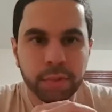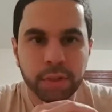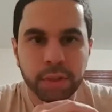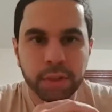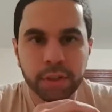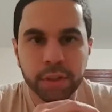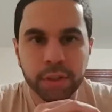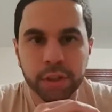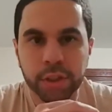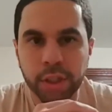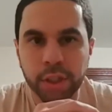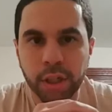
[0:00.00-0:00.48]

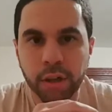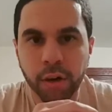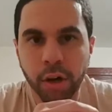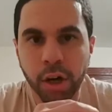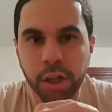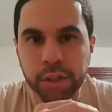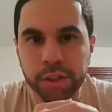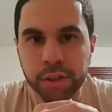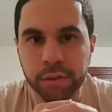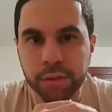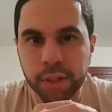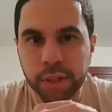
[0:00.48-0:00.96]
Just
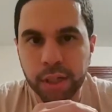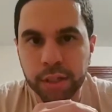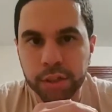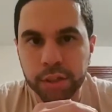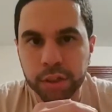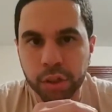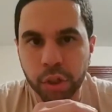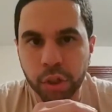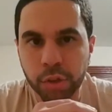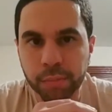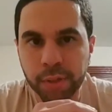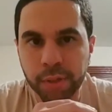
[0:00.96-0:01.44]
also,
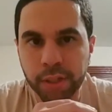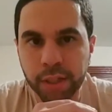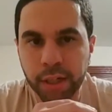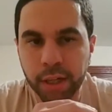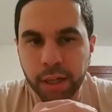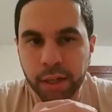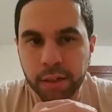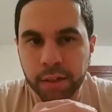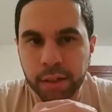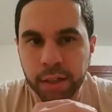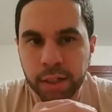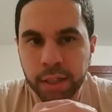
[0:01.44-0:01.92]
just hope
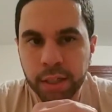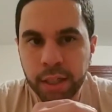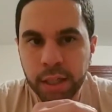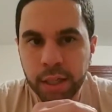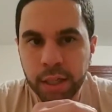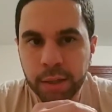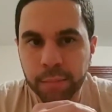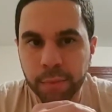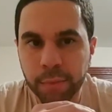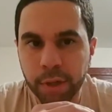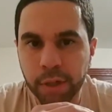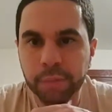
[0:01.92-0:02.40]
that
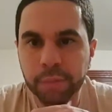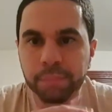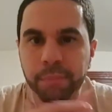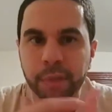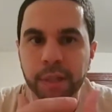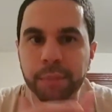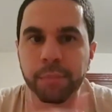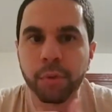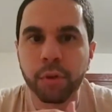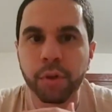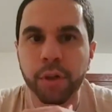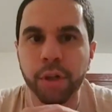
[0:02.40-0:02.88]

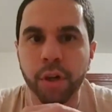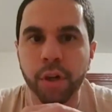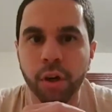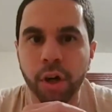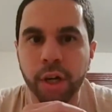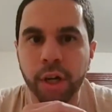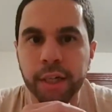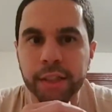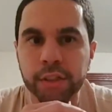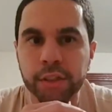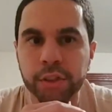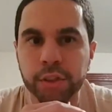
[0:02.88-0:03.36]
people in our
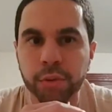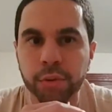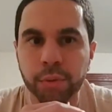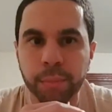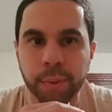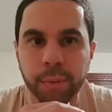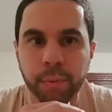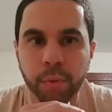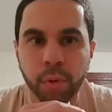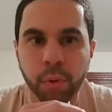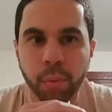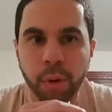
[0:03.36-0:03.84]
audience too, and
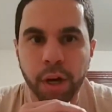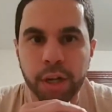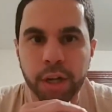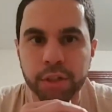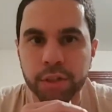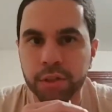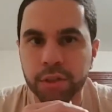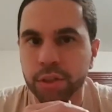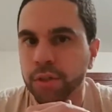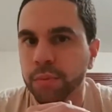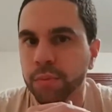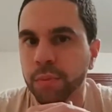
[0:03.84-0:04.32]
people who watch
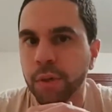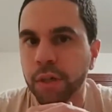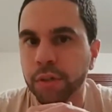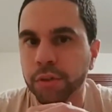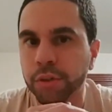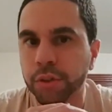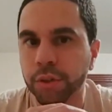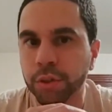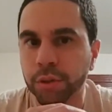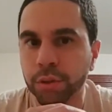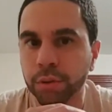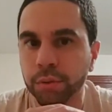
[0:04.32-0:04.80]
this as well
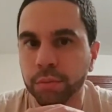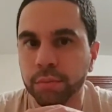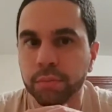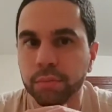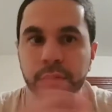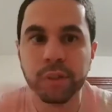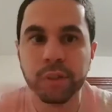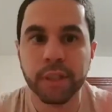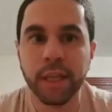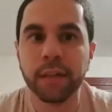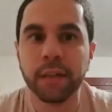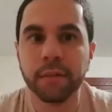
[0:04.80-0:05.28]
too,
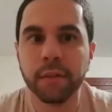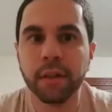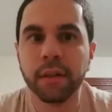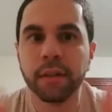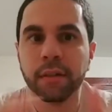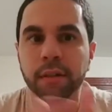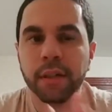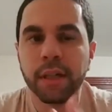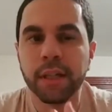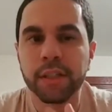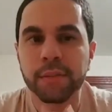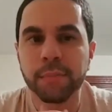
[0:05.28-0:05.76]
get
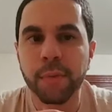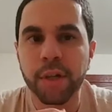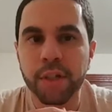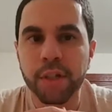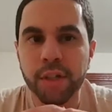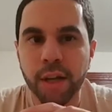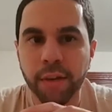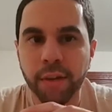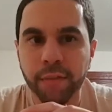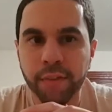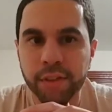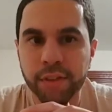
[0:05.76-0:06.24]
as much
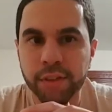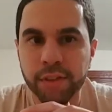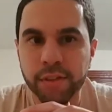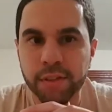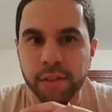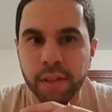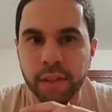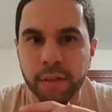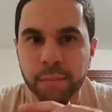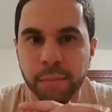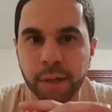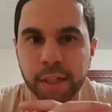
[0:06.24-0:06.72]
out of this as
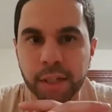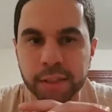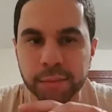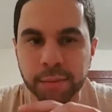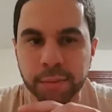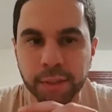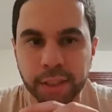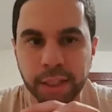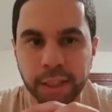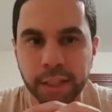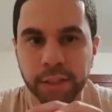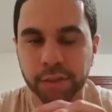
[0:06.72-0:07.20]
they
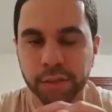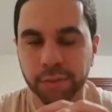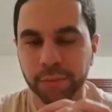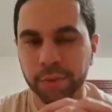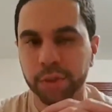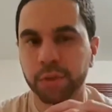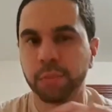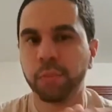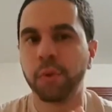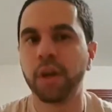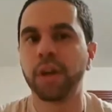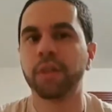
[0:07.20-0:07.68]
possibly can too. Which
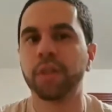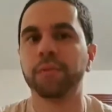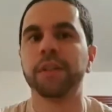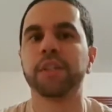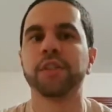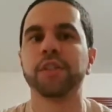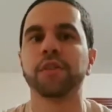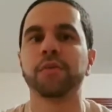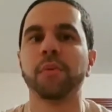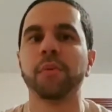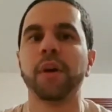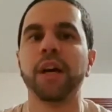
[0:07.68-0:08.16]
is one of the
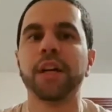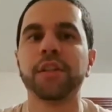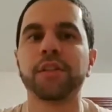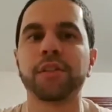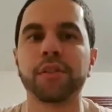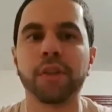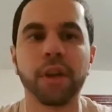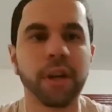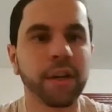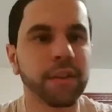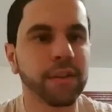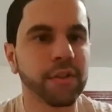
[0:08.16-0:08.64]
reasons why I
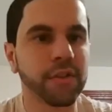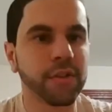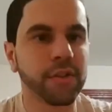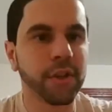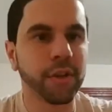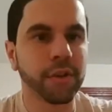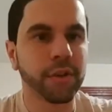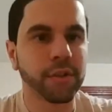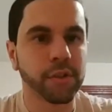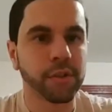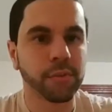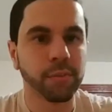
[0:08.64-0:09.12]
started this
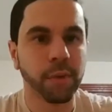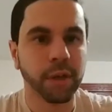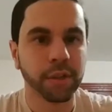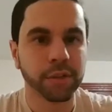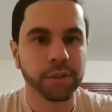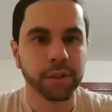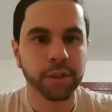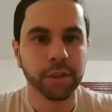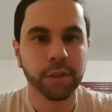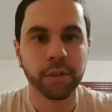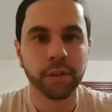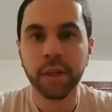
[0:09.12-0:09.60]
series as well
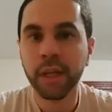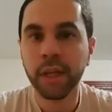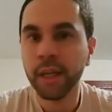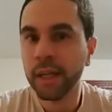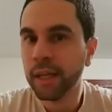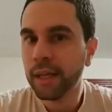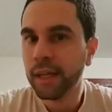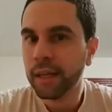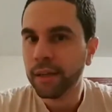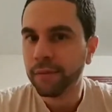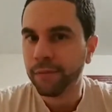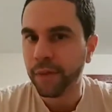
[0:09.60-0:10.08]
too.
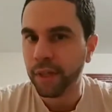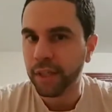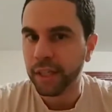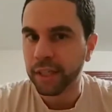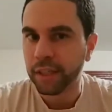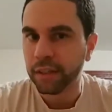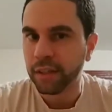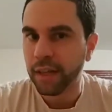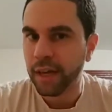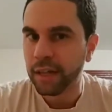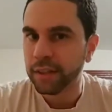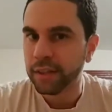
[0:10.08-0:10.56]
Felt like a
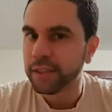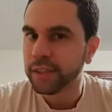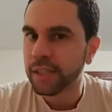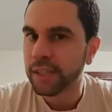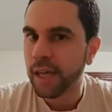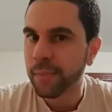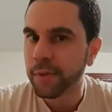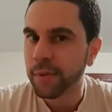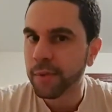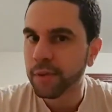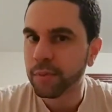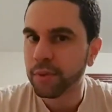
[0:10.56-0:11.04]
lot of these
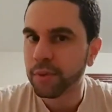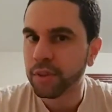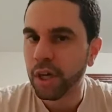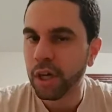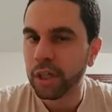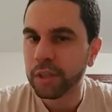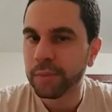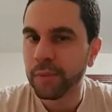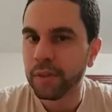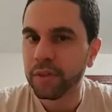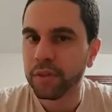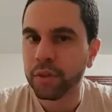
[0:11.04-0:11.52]
topics we talked
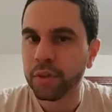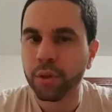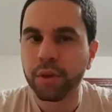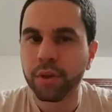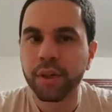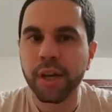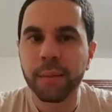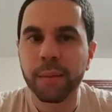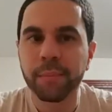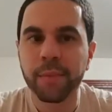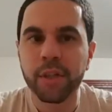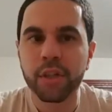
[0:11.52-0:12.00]
about too are
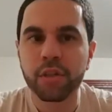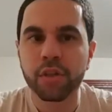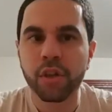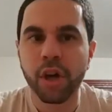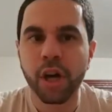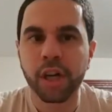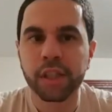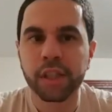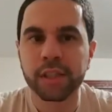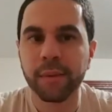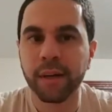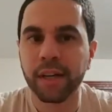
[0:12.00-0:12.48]
not being
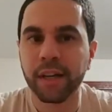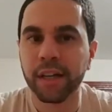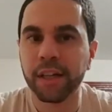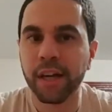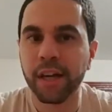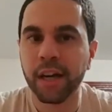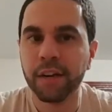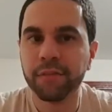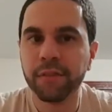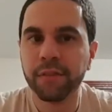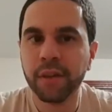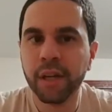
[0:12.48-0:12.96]
talked about
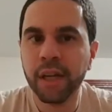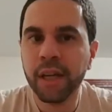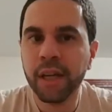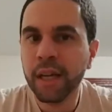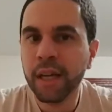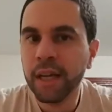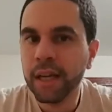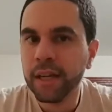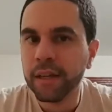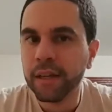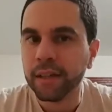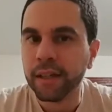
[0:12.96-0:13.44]
enough.
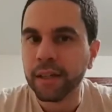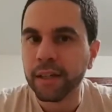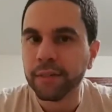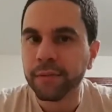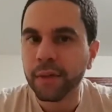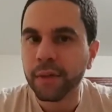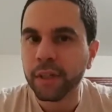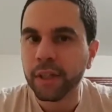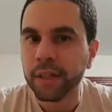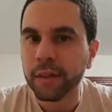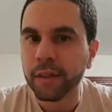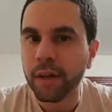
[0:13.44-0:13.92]
And I
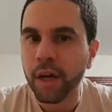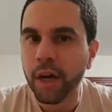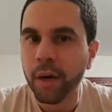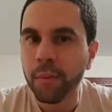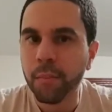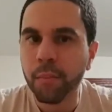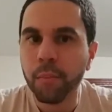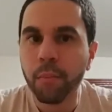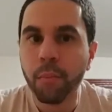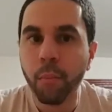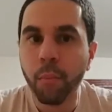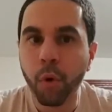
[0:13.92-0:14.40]
felt like
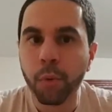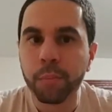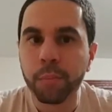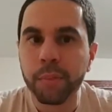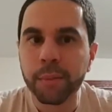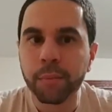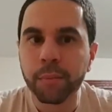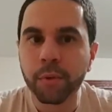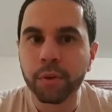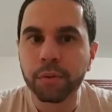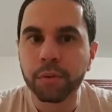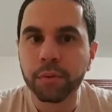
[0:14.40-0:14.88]
more
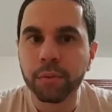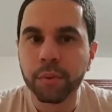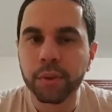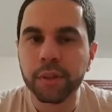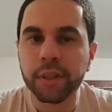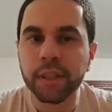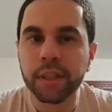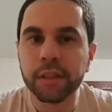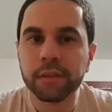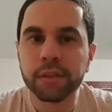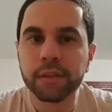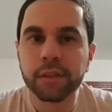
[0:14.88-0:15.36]
people would
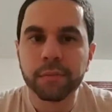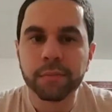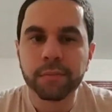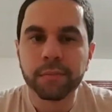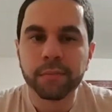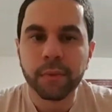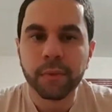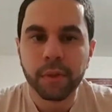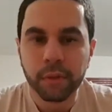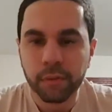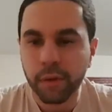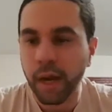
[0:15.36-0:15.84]
need to
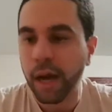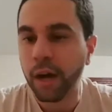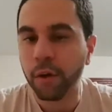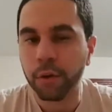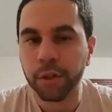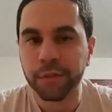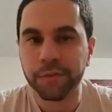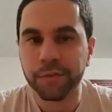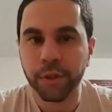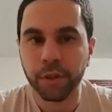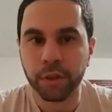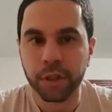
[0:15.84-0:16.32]
not only
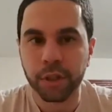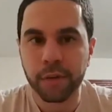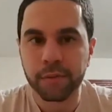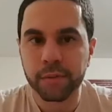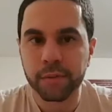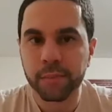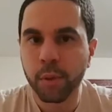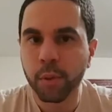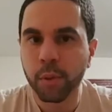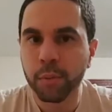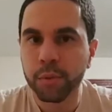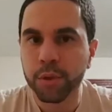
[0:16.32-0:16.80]
feel
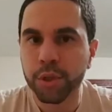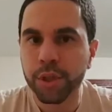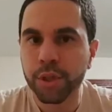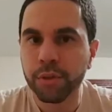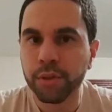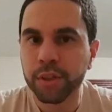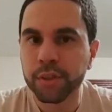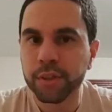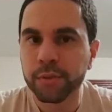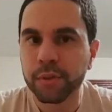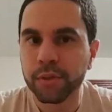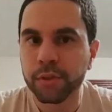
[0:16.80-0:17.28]
comfortable with sharing
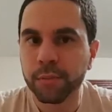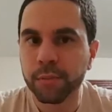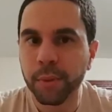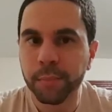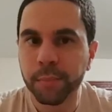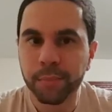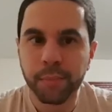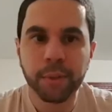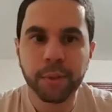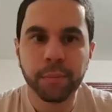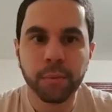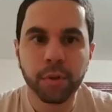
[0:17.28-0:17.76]
as well too, but
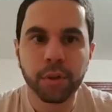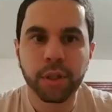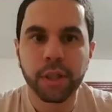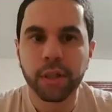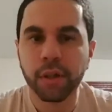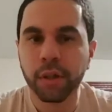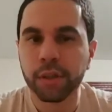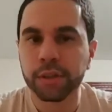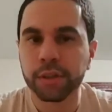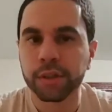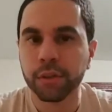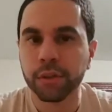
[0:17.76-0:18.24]
people can
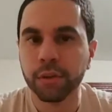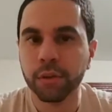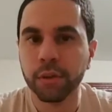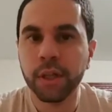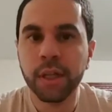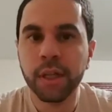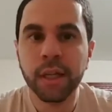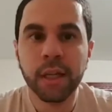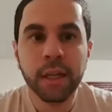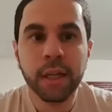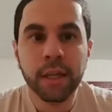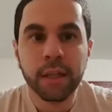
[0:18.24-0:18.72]
also
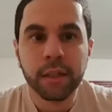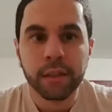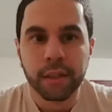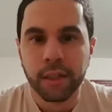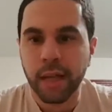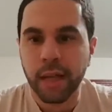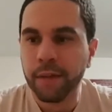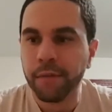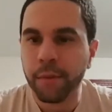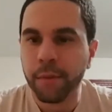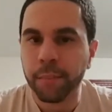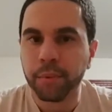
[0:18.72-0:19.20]

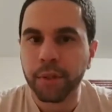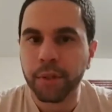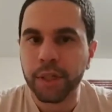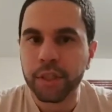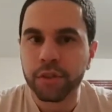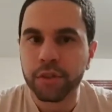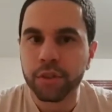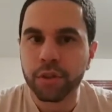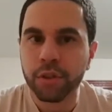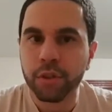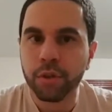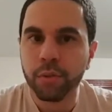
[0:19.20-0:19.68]
have a
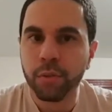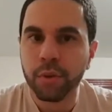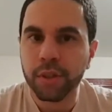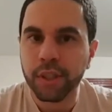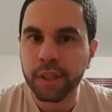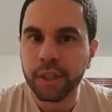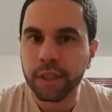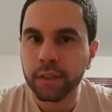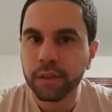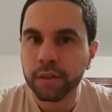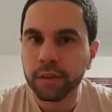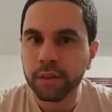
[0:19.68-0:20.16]
place too where they
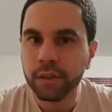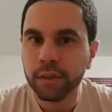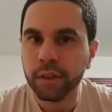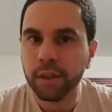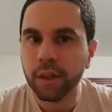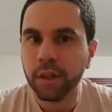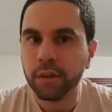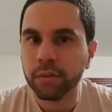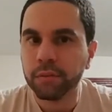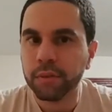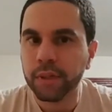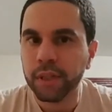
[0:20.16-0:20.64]
can,
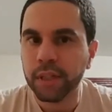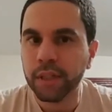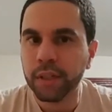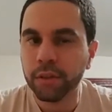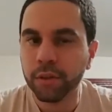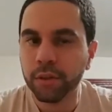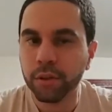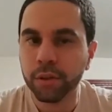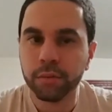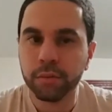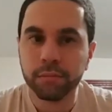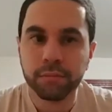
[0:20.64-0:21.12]

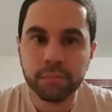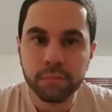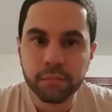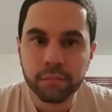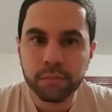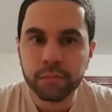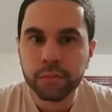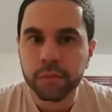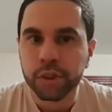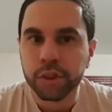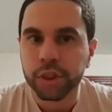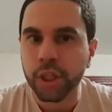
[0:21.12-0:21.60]
either
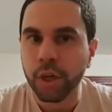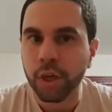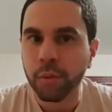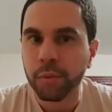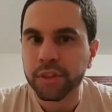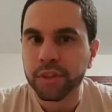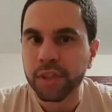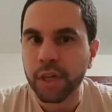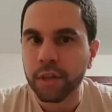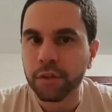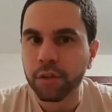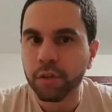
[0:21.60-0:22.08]
share
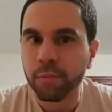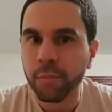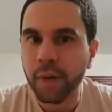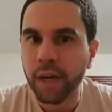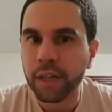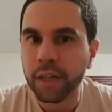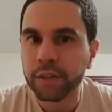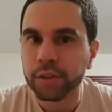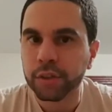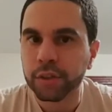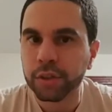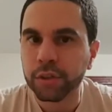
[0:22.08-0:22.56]
what's on their
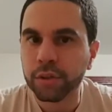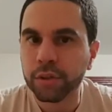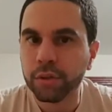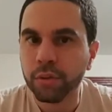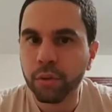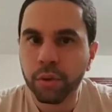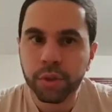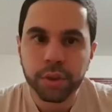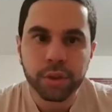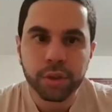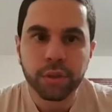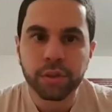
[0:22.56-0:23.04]
mind
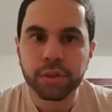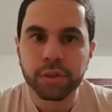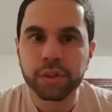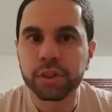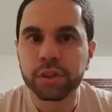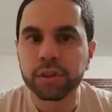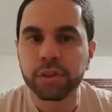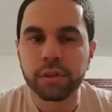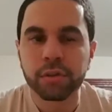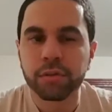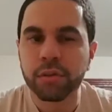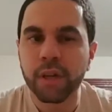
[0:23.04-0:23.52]
too, or
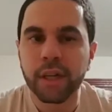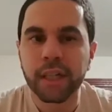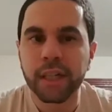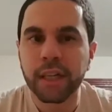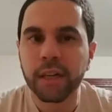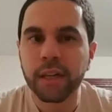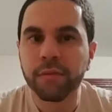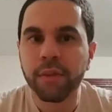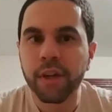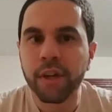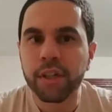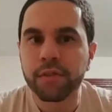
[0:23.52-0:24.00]
just to try to
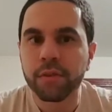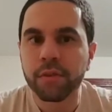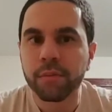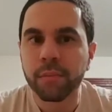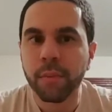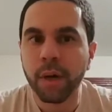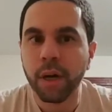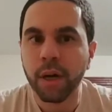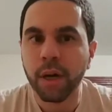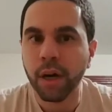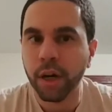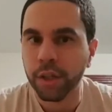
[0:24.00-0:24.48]
get advice
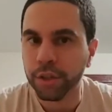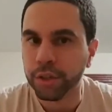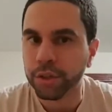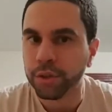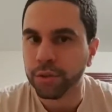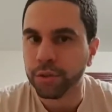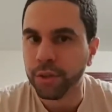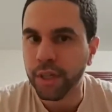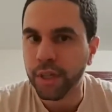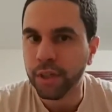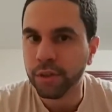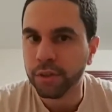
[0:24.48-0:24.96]
from other
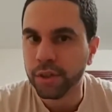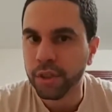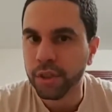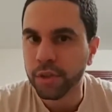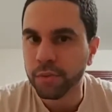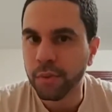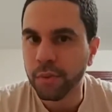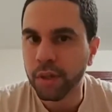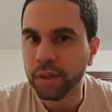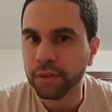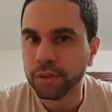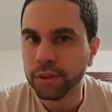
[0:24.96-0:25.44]
creators
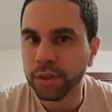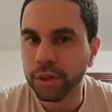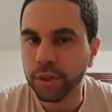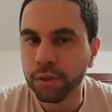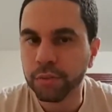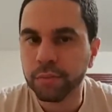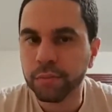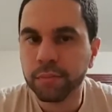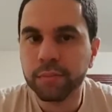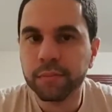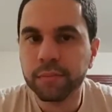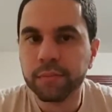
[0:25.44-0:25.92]
as well
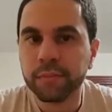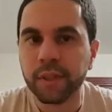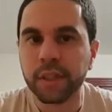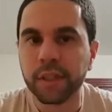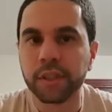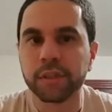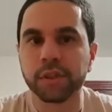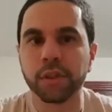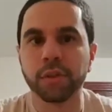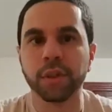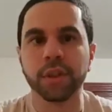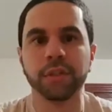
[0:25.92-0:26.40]
too. I think
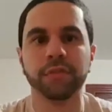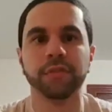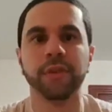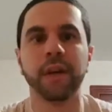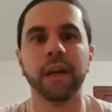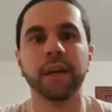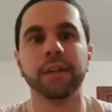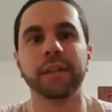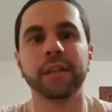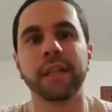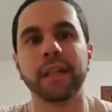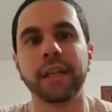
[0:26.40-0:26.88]
it's only
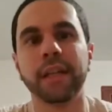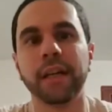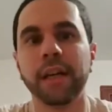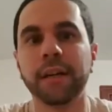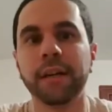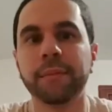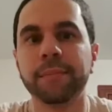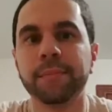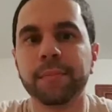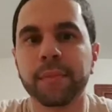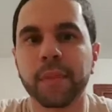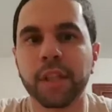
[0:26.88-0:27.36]
fair that
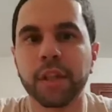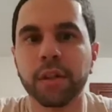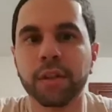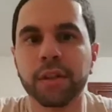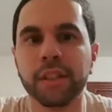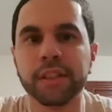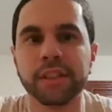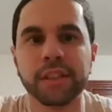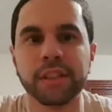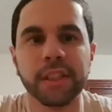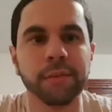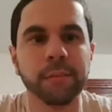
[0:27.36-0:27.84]
at
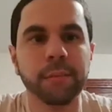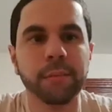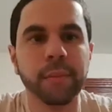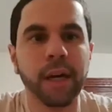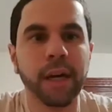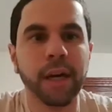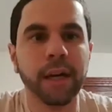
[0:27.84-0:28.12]
least give them